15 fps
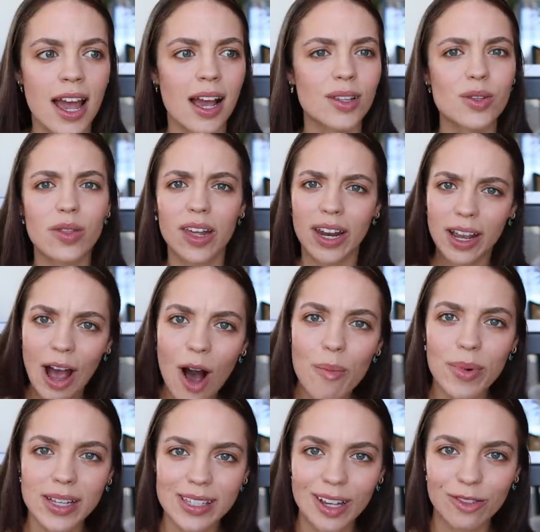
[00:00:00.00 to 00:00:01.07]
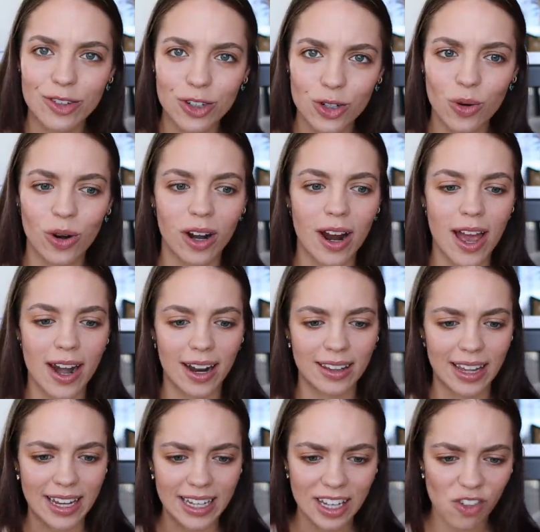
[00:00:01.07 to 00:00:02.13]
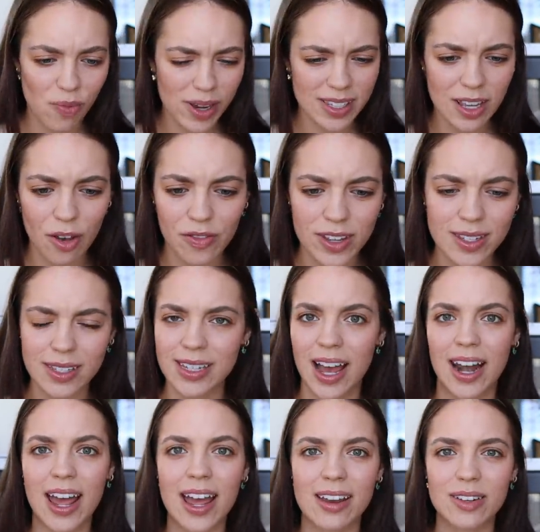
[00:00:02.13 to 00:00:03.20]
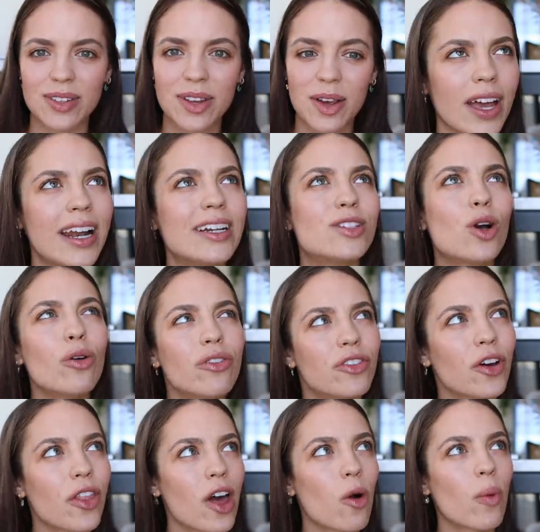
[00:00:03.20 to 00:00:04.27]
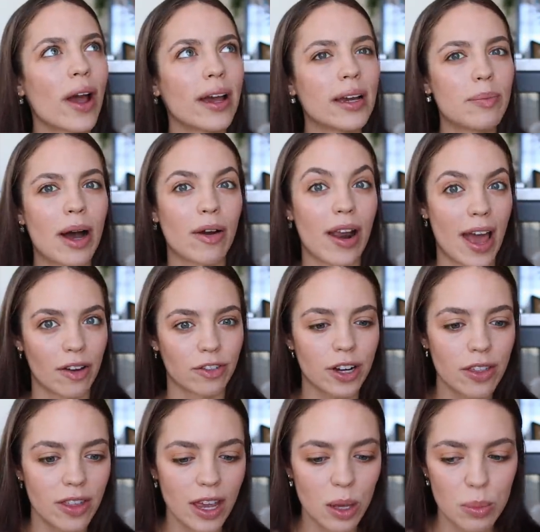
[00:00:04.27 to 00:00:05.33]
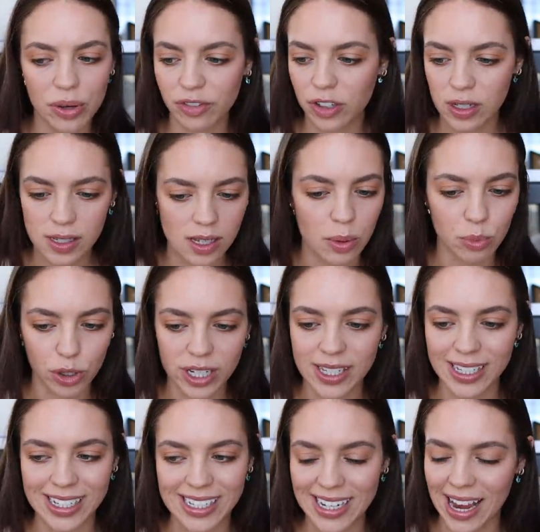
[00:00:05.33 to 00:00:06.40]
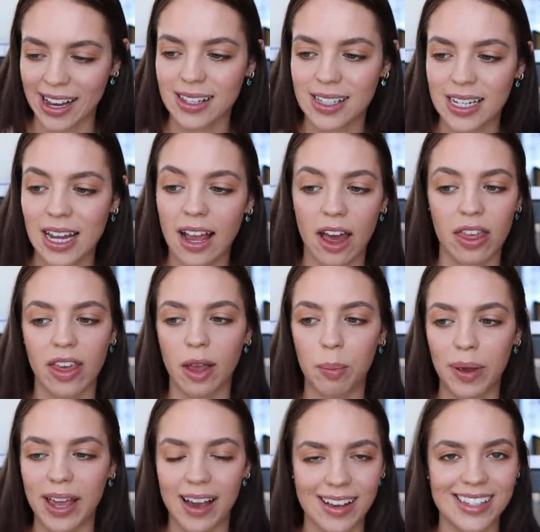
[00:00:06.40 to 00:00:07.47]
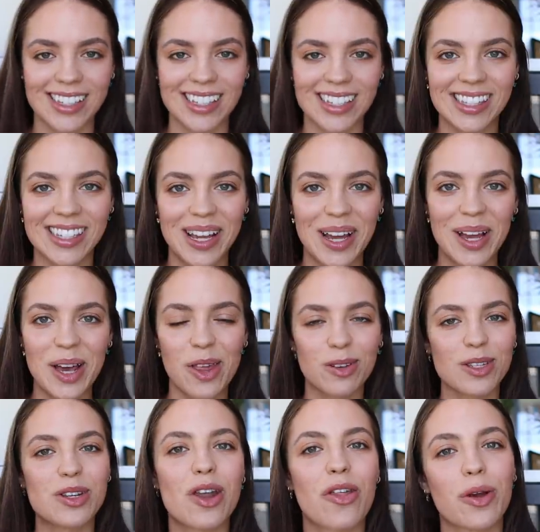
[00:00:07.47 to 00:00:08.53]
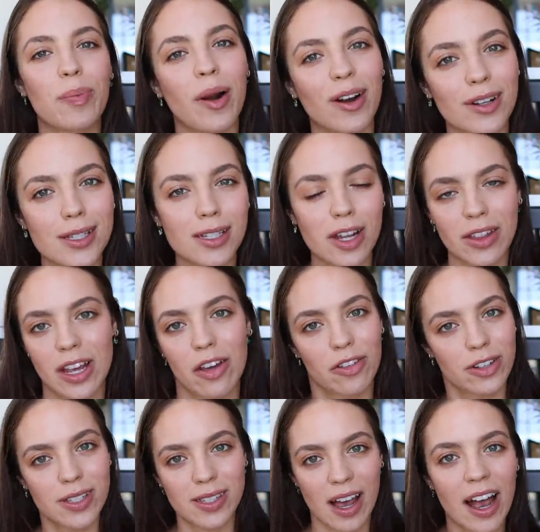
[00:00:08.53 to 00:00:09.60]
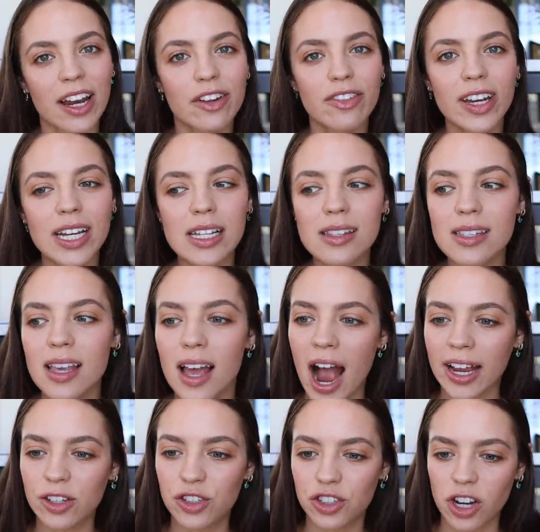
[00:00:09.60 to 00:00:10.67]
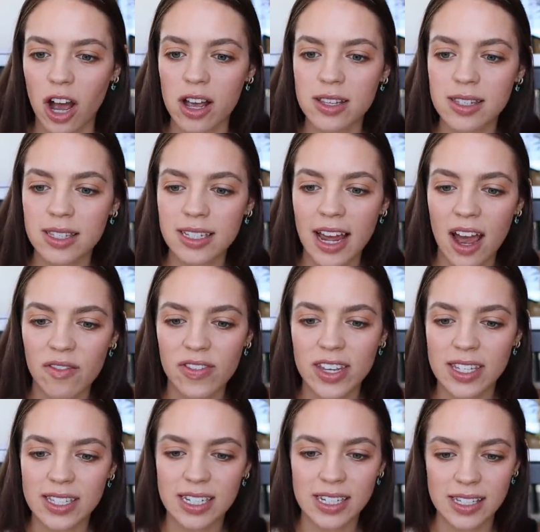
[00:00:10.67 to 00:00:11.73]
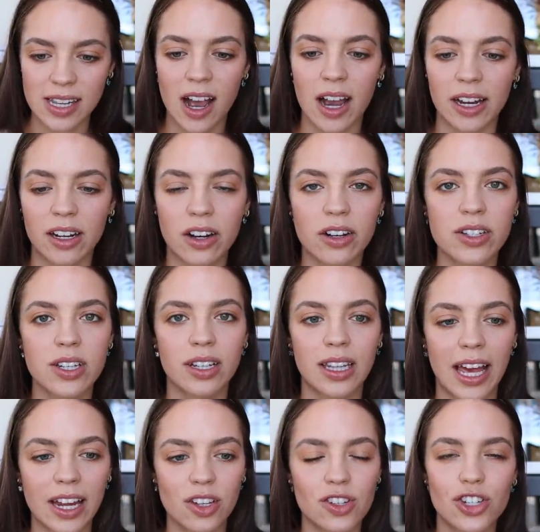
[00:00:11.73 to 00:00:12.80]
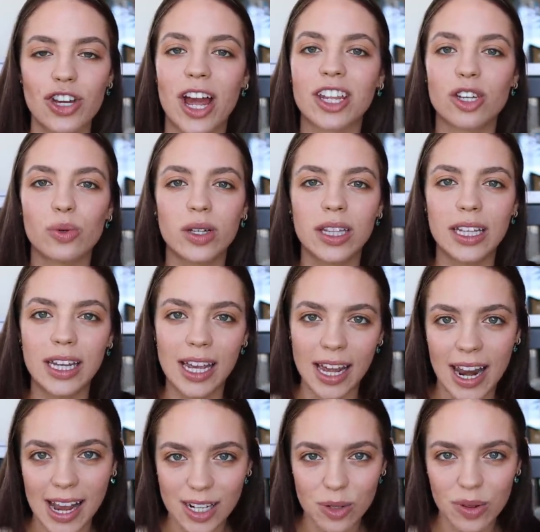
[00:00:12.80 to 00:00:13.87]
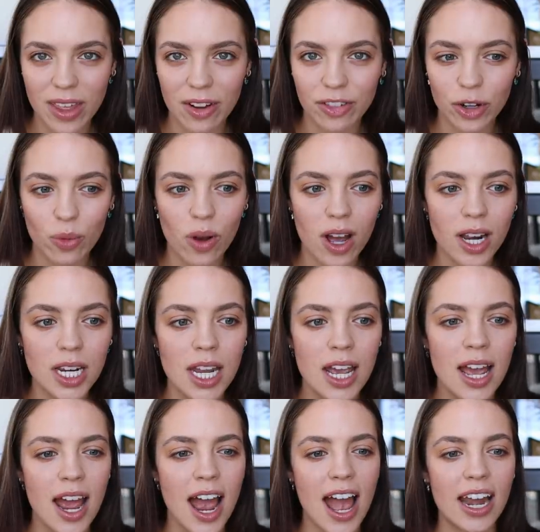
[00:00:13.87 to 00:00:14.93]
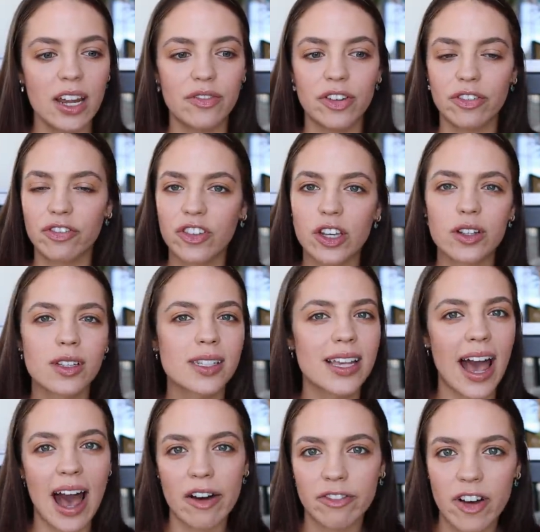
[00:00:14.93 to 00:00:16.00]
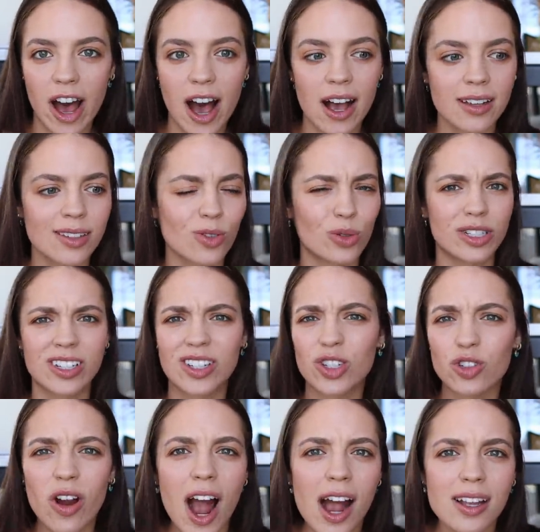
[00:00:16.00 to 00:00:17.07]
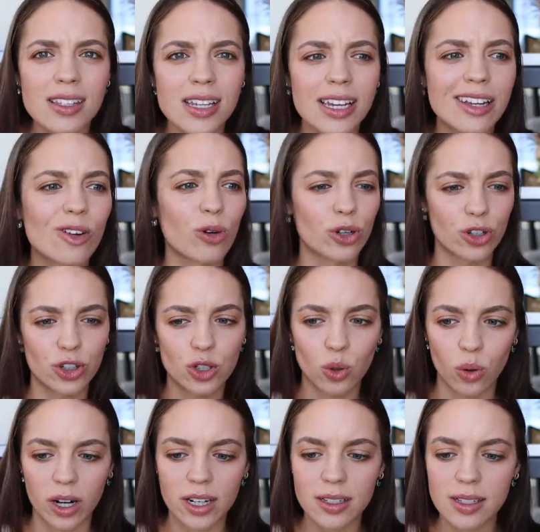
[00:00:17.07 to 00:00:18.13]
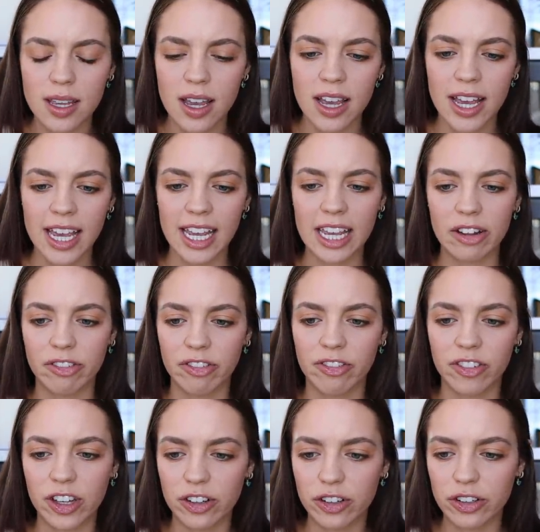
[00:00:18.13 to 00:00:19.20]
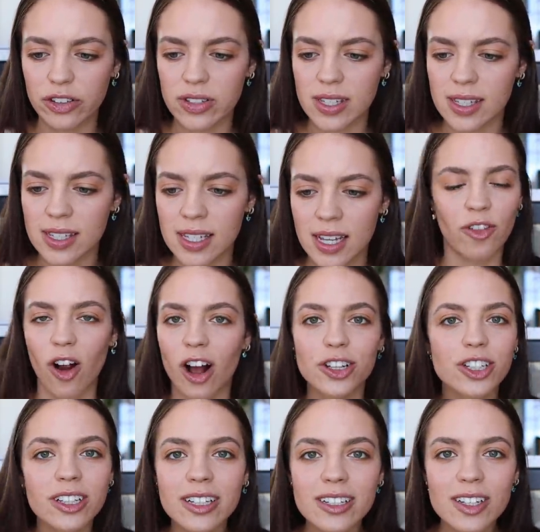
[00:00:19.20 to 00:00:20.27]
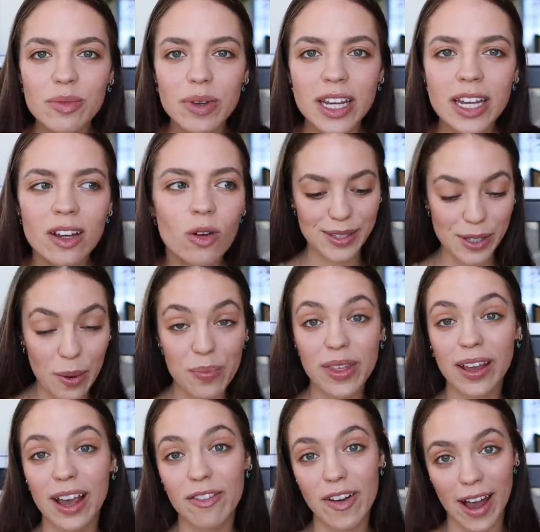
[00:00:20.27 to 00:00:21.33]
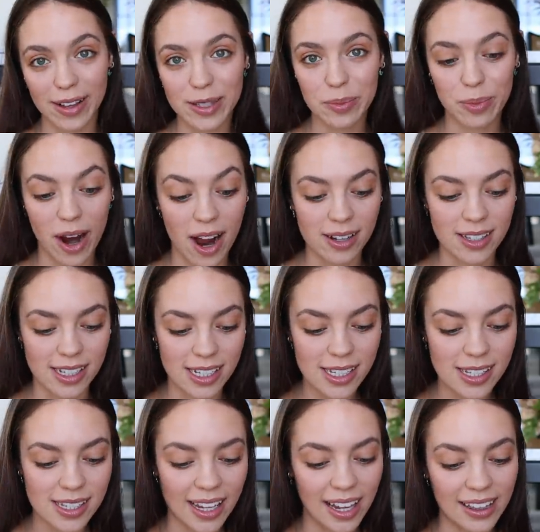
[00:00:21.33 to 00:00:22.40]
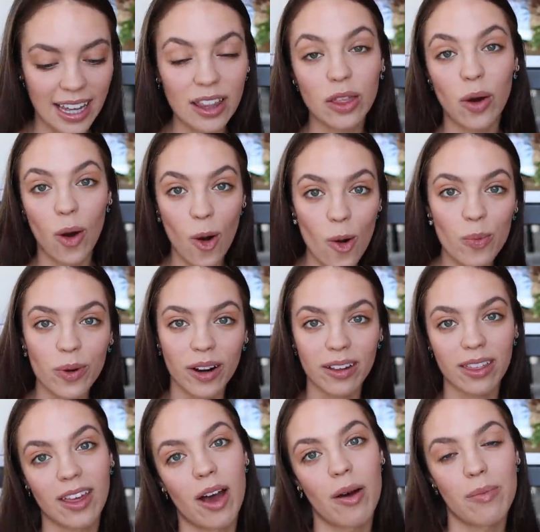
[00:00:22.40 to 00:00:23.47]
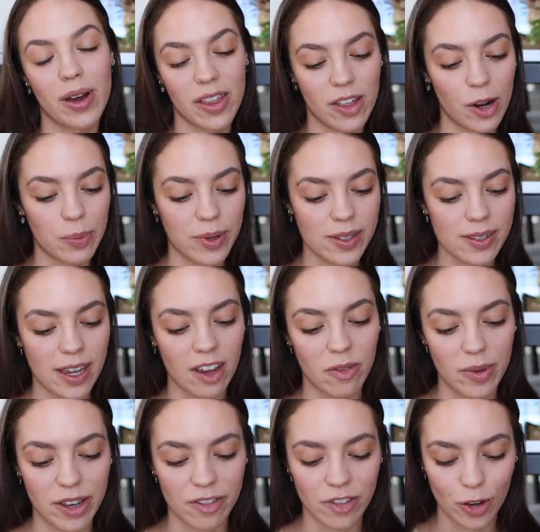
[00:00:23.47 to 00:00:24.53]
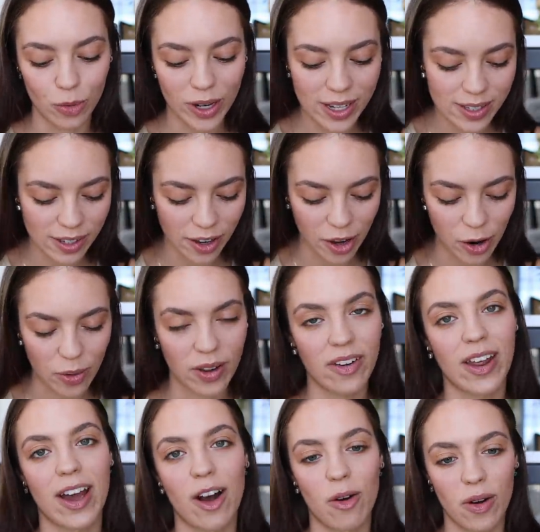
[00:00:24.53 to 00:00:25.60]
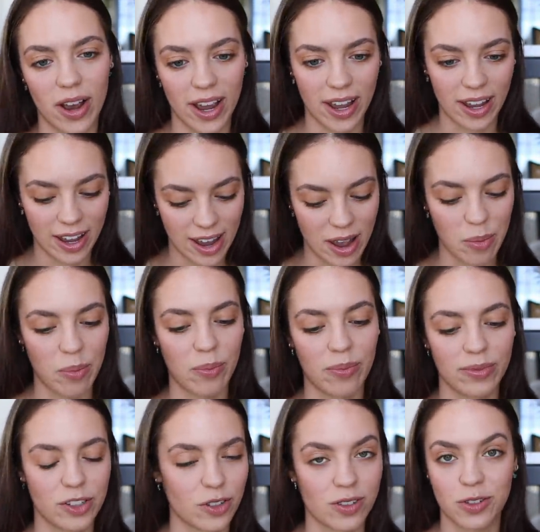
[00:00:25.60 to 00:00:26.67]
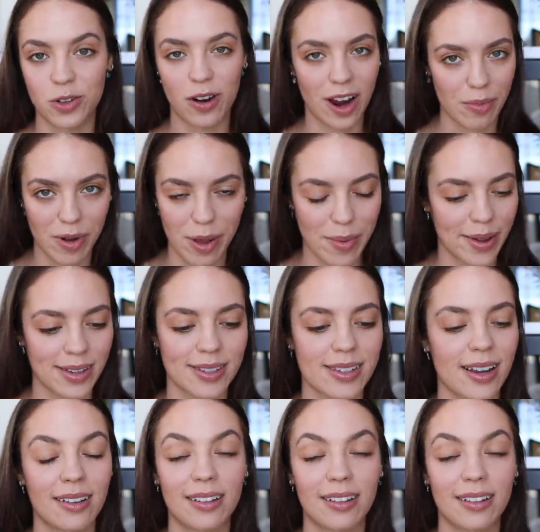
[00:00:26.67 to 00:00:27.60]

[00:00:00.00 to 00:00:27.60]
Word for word: And so then I cut myself short and I like give myself this dead end. And I don't feel that way about everything, but for some reason, texting, I think because it's there's another person on the other side of it. I just have this desire to like genuinely connect with everyone. And if it feels half assed or distracted or short, it feels fraudulent to me. Something I've had to practice and like the homework that my therapist gave me a few weeks ago and now I am just trying my best